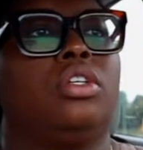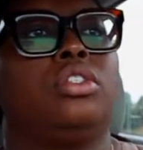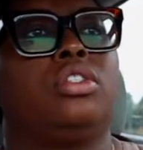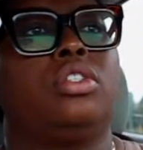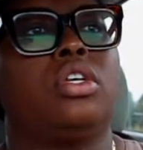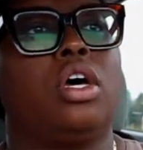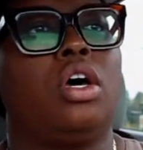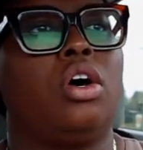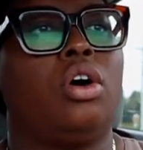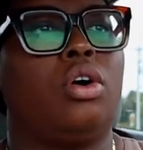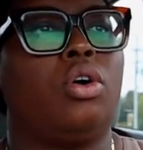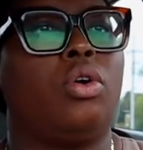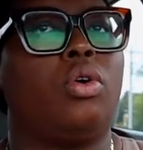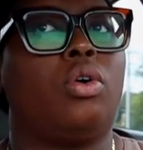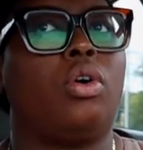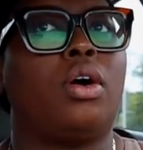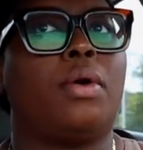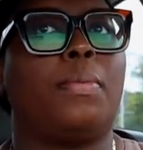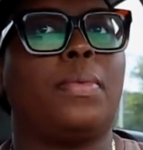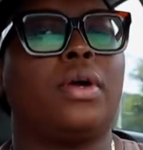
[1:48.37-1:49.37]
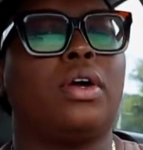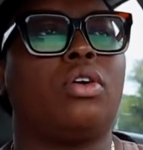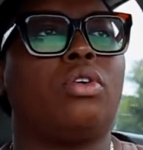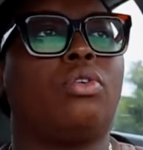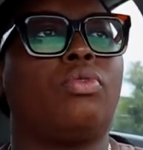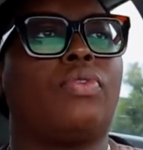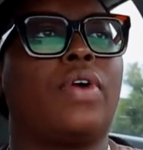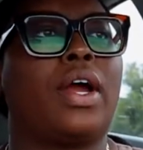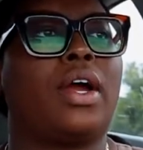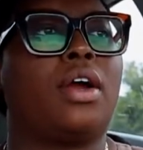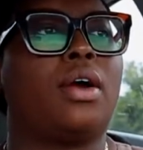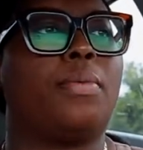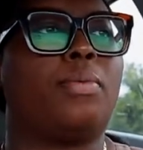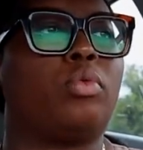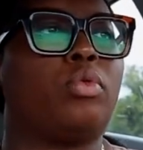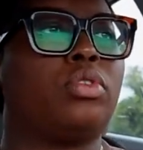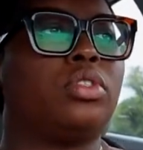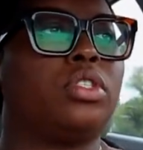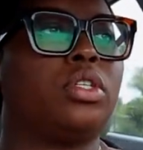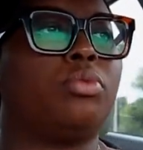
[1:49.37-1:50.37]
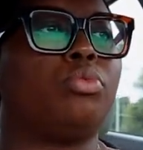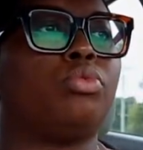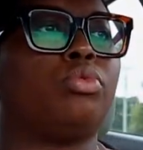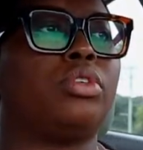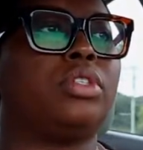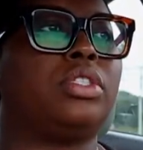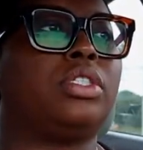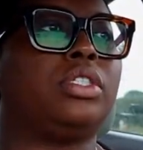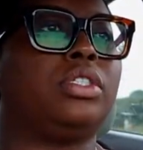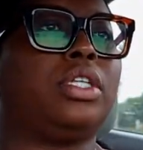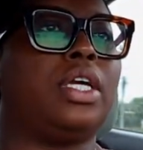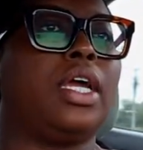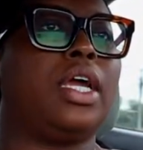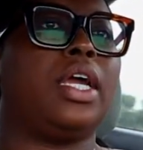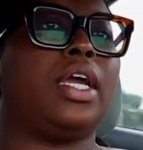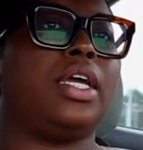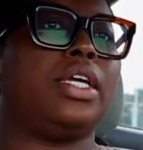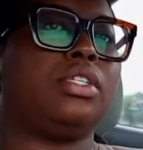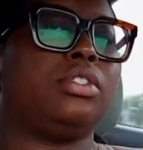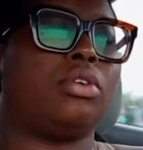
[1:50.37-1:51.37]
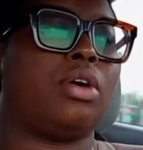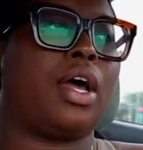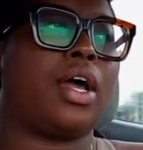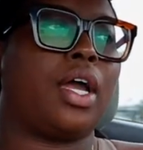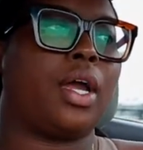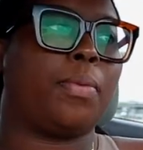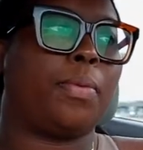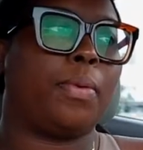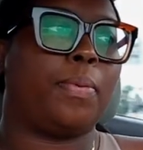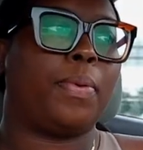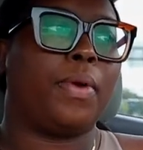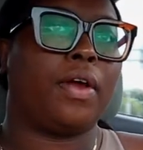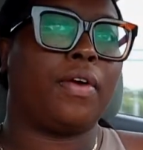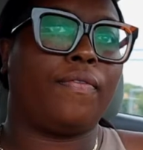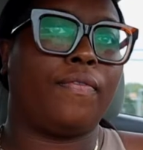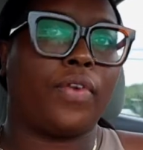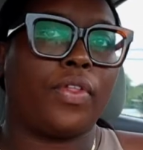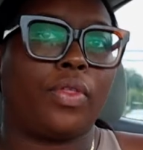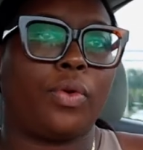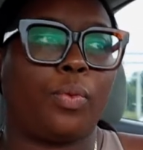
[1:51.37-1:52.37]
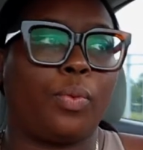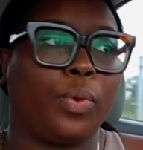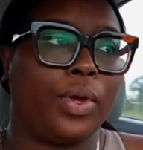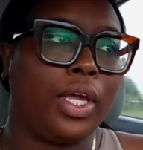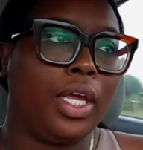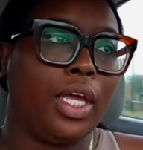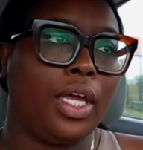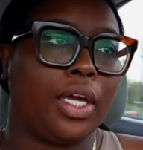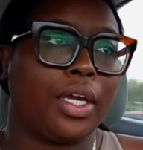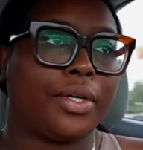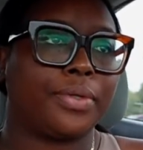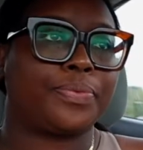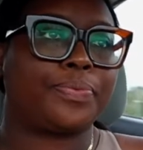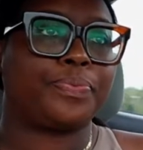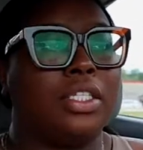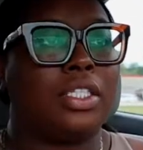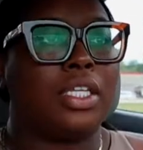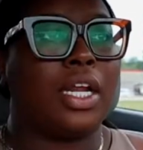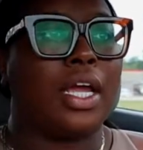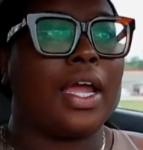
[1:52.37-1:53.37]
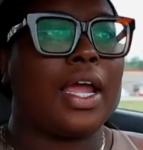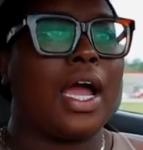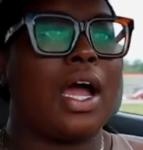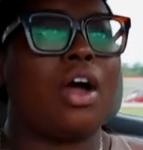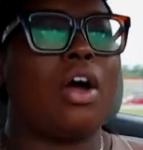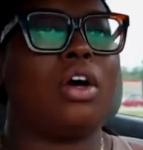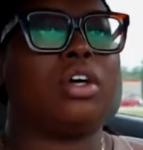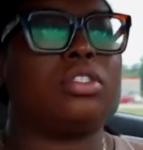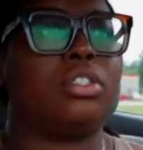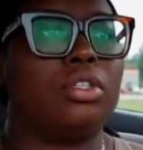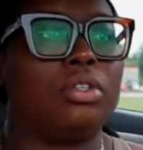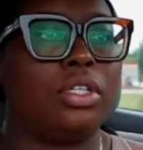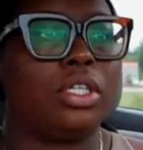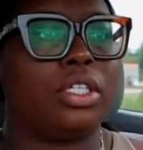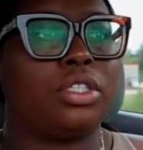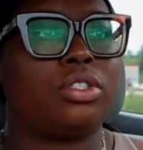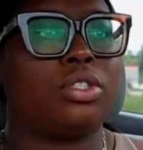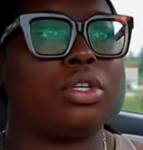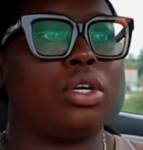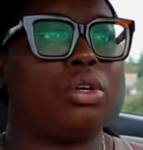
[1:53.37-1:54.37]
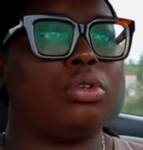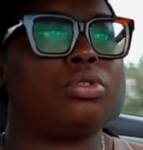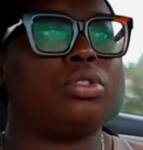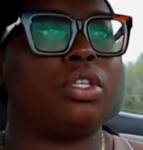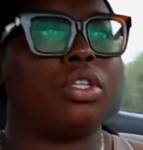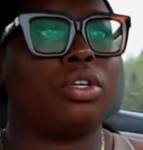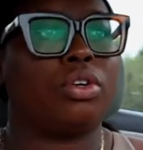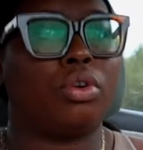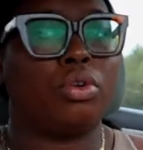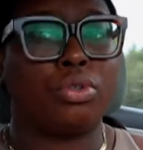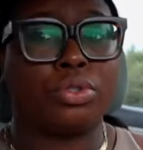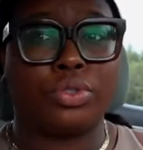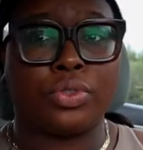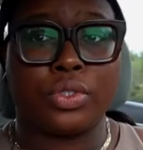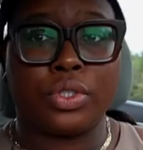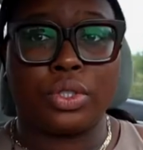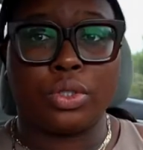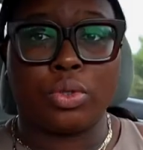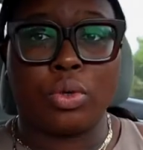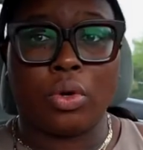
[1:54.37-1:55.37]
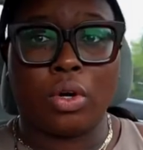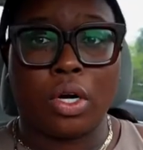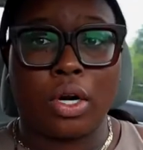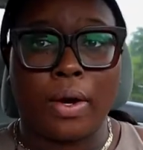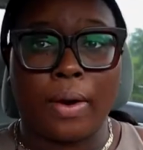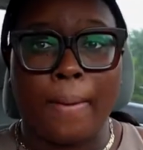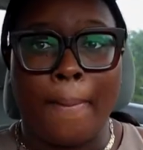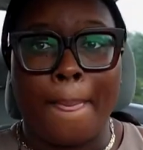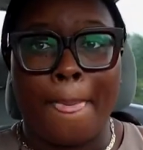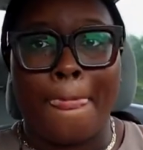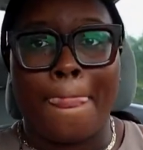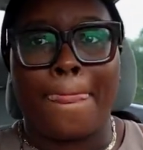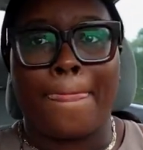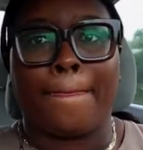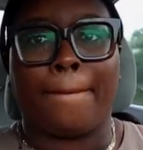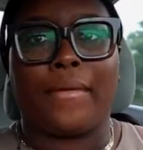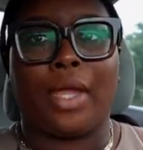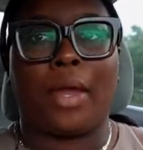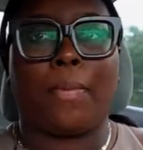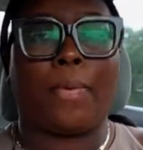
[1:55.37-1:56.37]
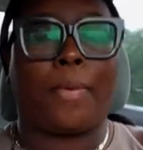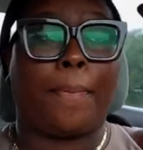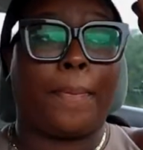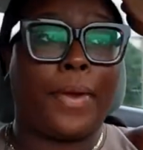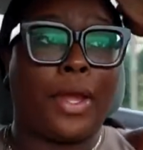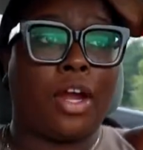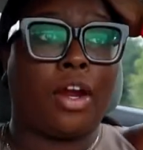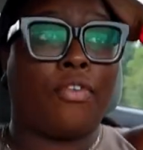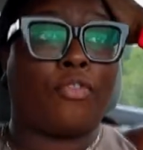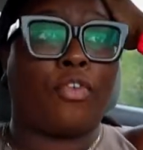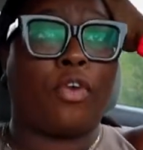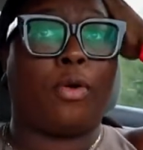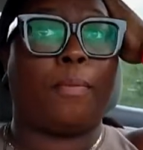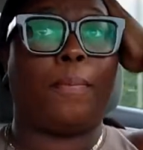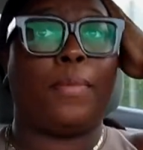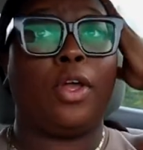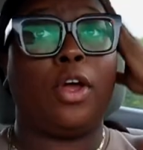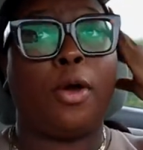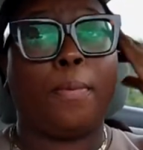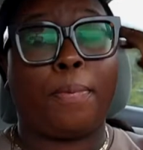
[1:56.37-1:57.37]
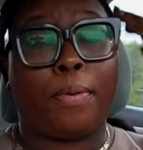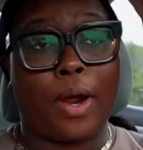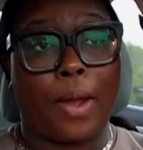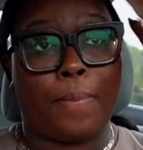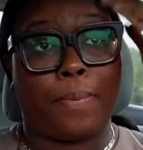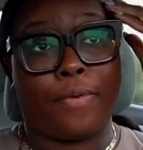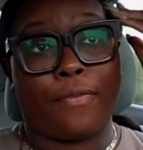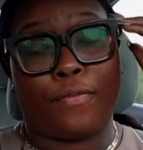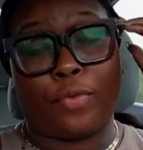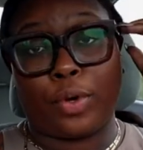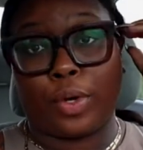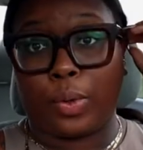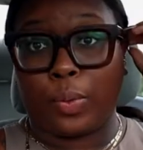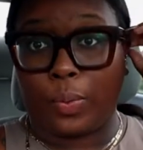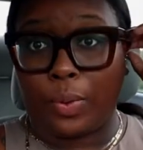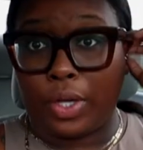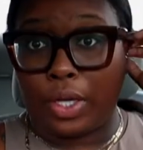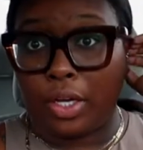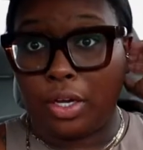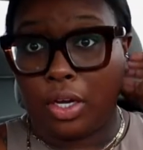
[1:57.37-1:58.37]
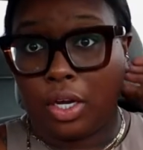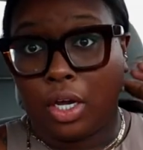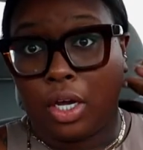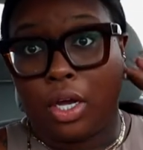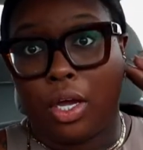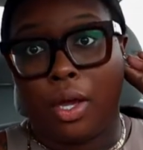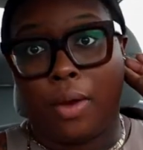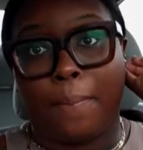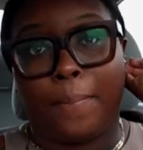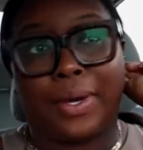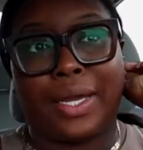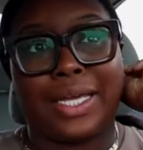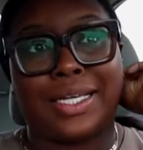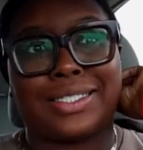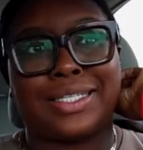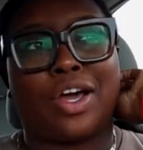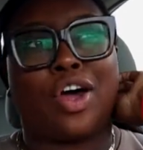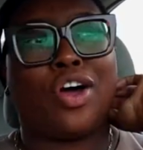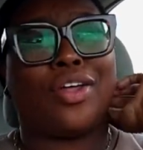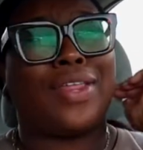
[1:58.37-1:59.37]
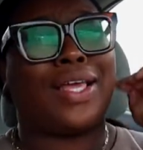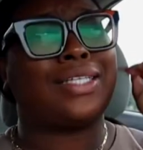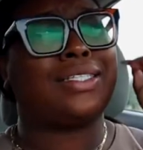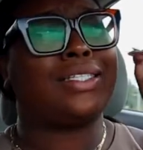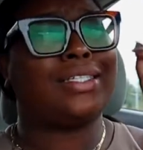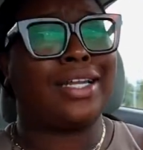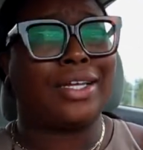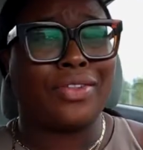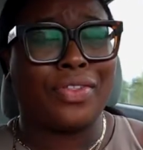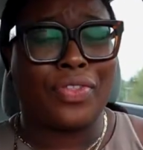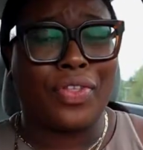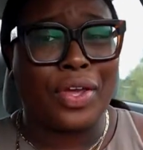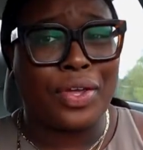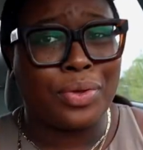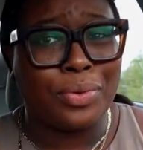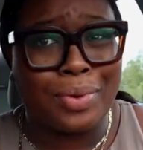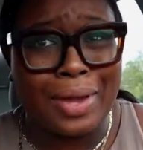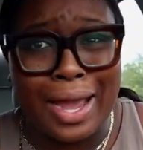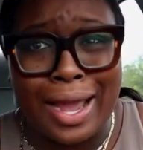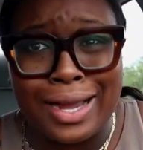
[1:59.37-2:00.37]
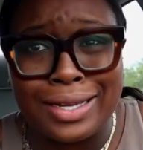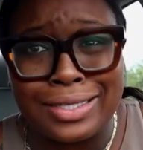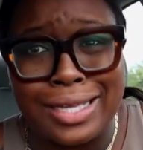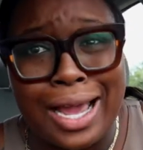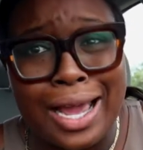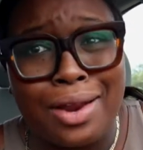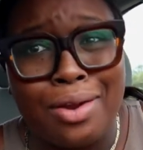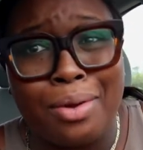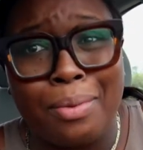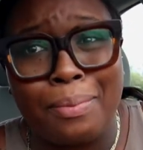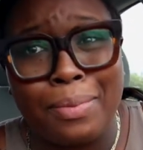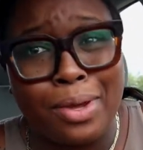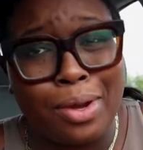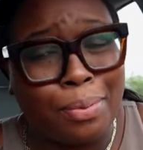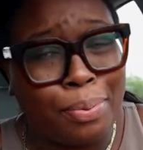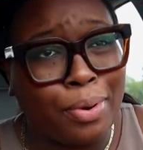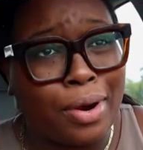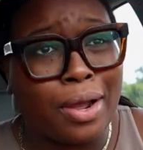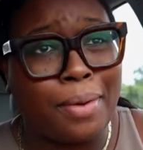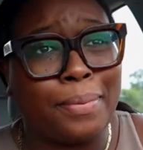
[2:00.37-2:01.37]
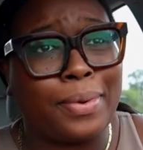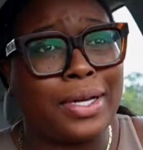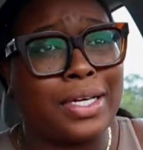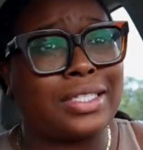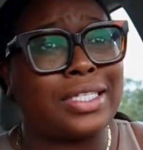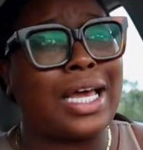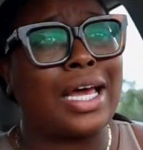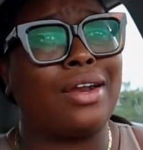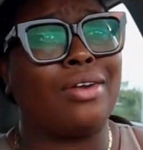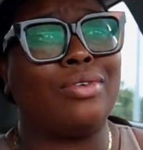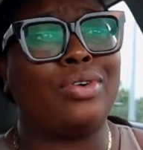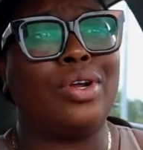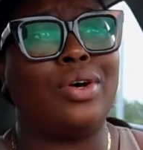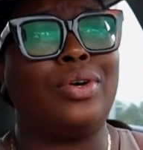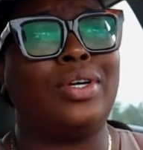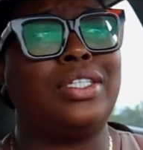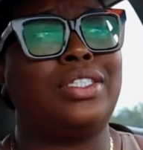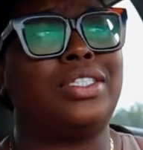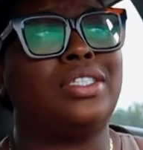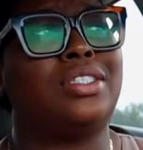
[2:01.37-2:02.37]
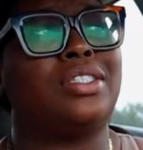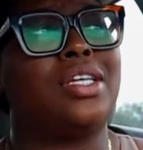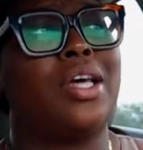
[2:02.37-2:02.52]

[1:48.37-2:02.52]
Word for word: So I'm gonna go rack up on some more today so I can prepare for the week. Today I also need to go to the grocery store and prepare for meal prepping for the week because oh that's another thing you guys I don't meal prep because I don't know it's just